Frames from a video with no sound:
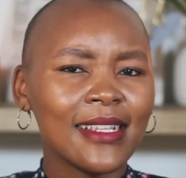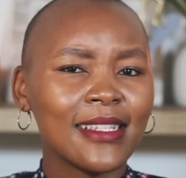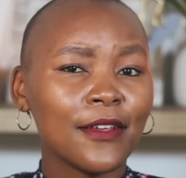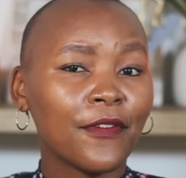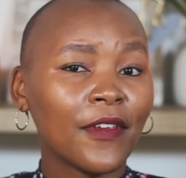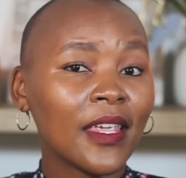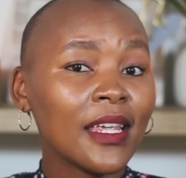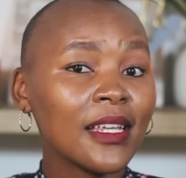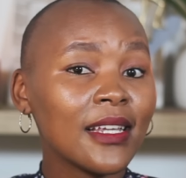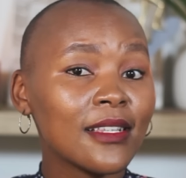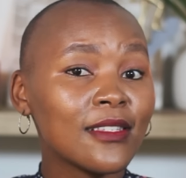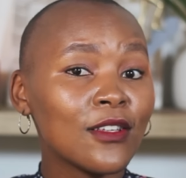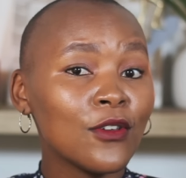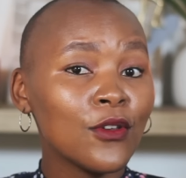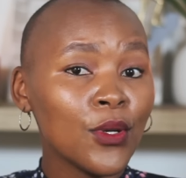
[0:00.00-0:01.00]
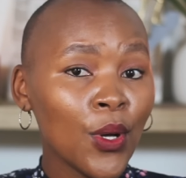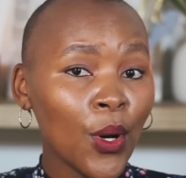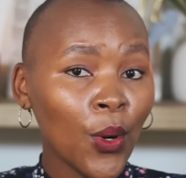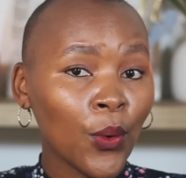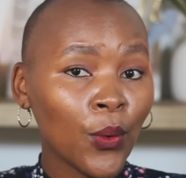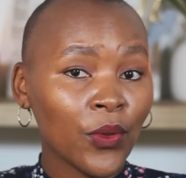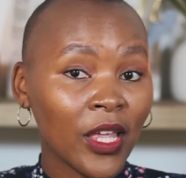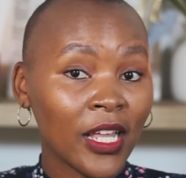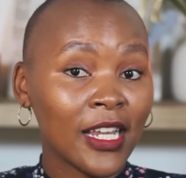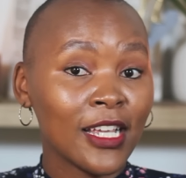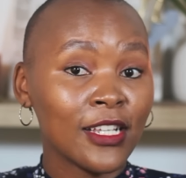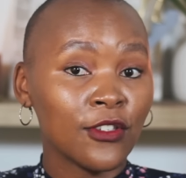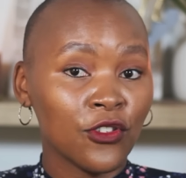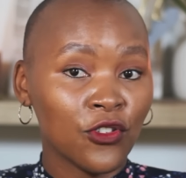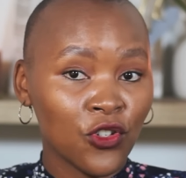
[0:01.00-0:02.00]
As if he doesn't know that
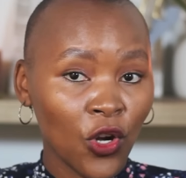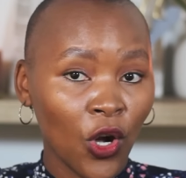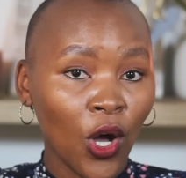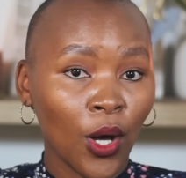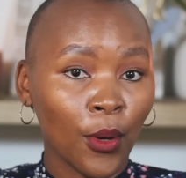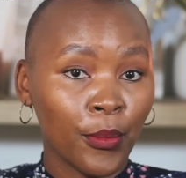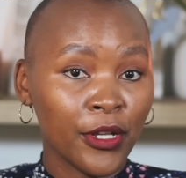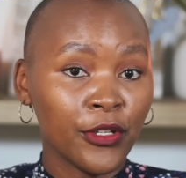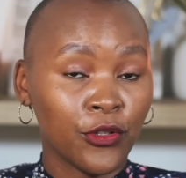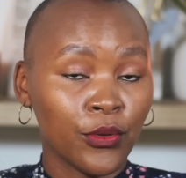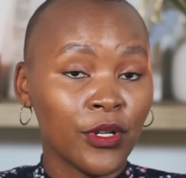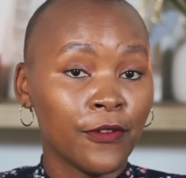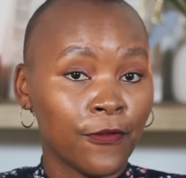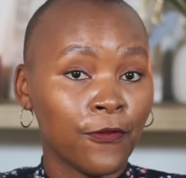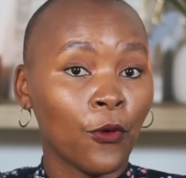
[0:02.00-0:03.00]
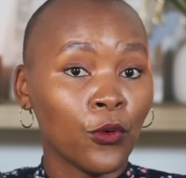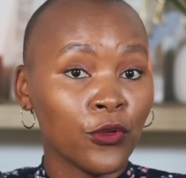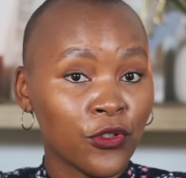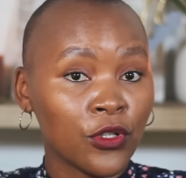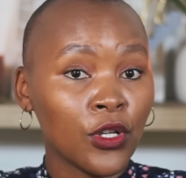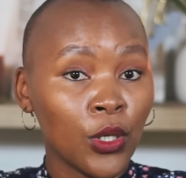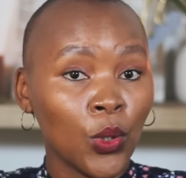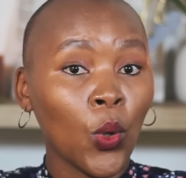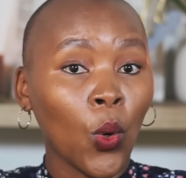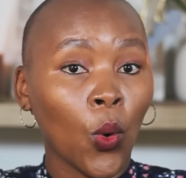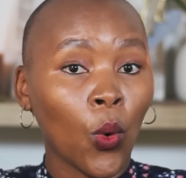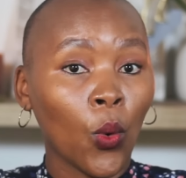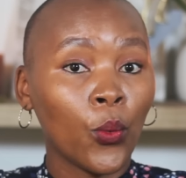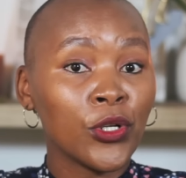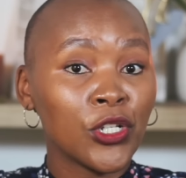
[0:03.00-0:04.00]
his job is to enforce the
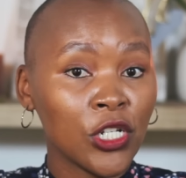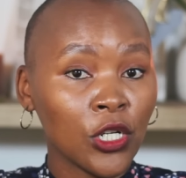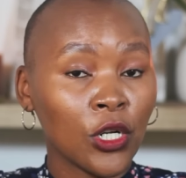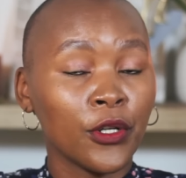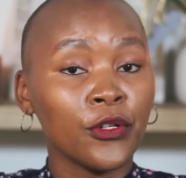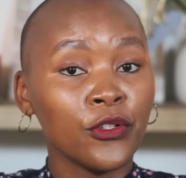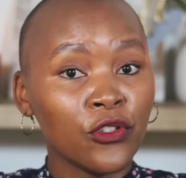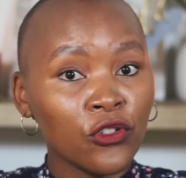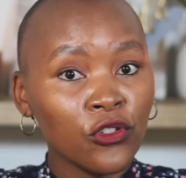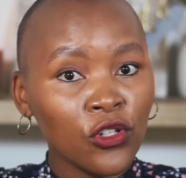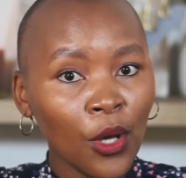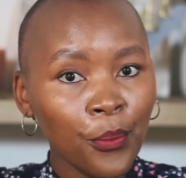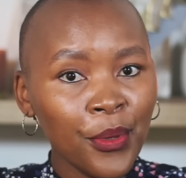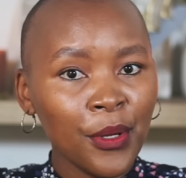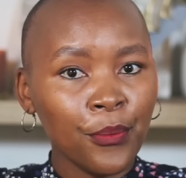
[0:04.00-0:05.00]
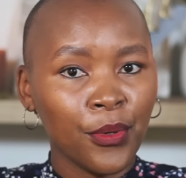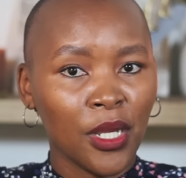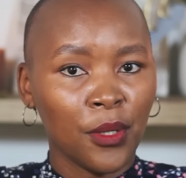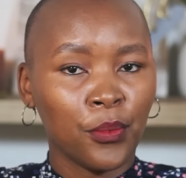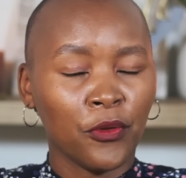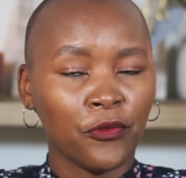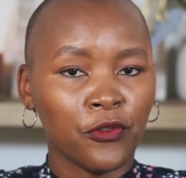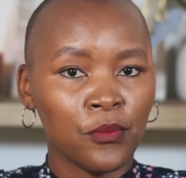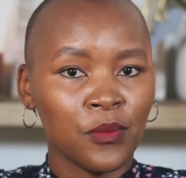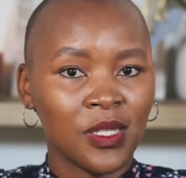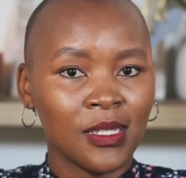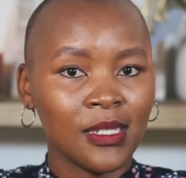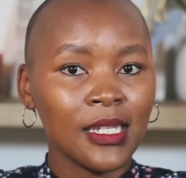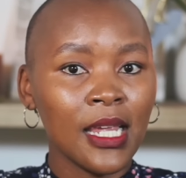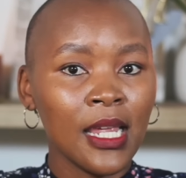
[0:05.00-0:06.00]
law, which includes stopping people from
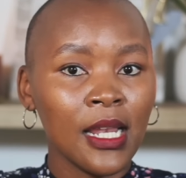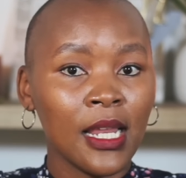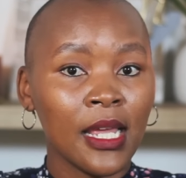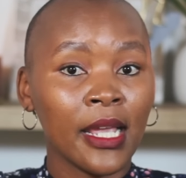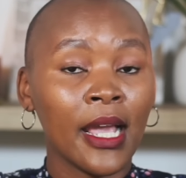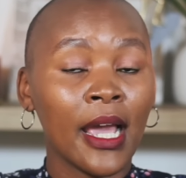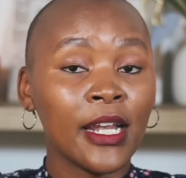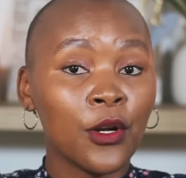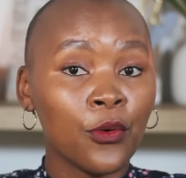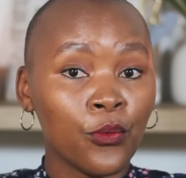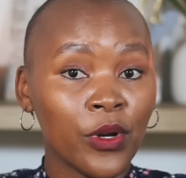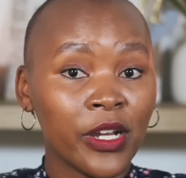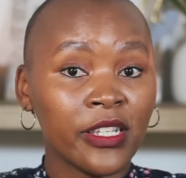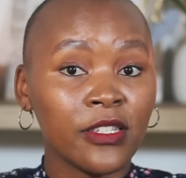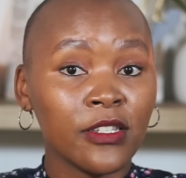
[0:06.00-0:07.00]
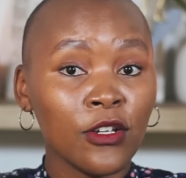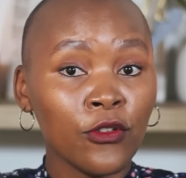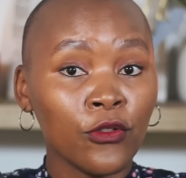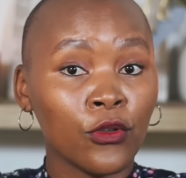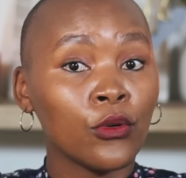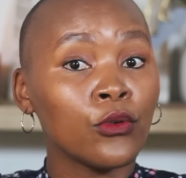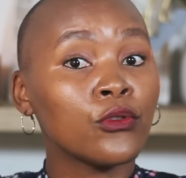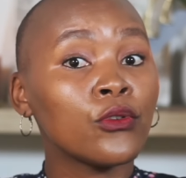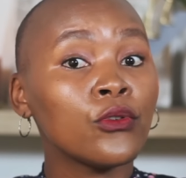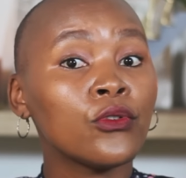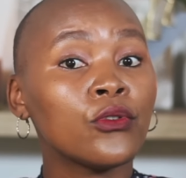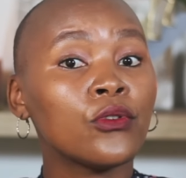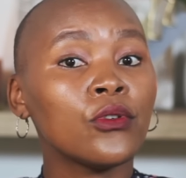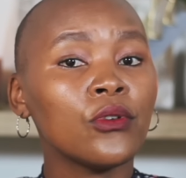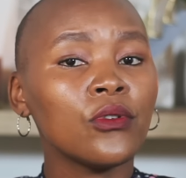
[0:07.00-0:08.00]
stealing and arresting those who
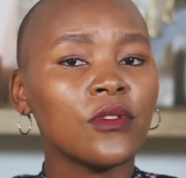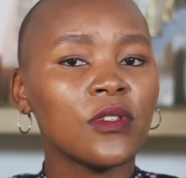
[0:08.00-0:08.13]
do